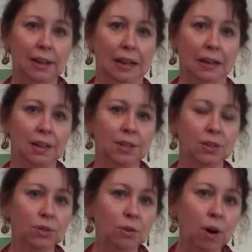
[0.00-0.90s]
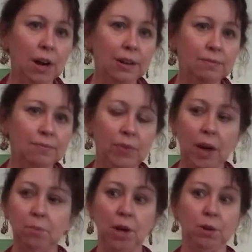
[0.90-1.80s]
and I don't know why.
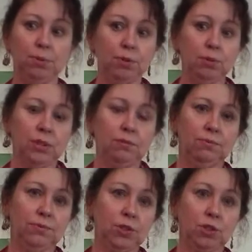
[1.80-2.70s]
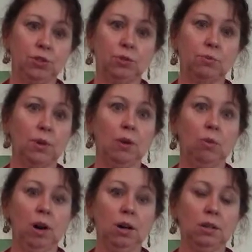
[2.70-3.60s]
I'm not abusive to shoes when I
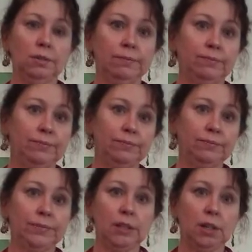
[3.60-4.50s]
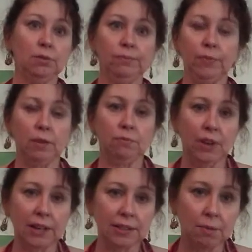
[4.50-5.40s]
walk, In
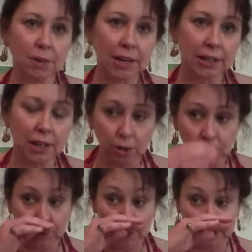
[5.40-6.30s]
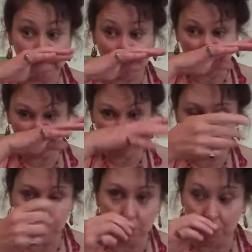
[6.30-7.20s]
fact, I'm kind of careful. I don't like to
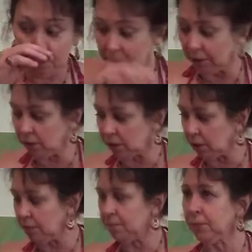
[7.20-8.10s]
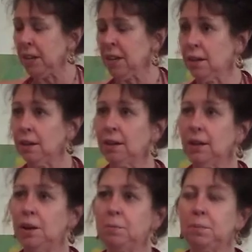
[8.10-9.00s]
scuff them up and everything.
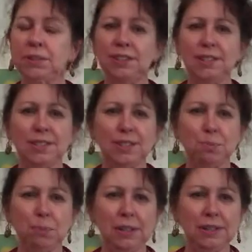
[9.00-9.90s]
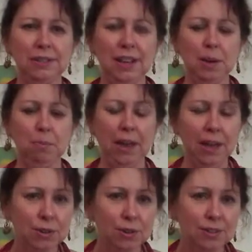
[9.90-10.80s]
But this has been a
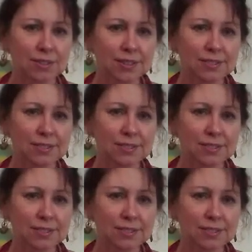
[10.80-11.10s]
pattern,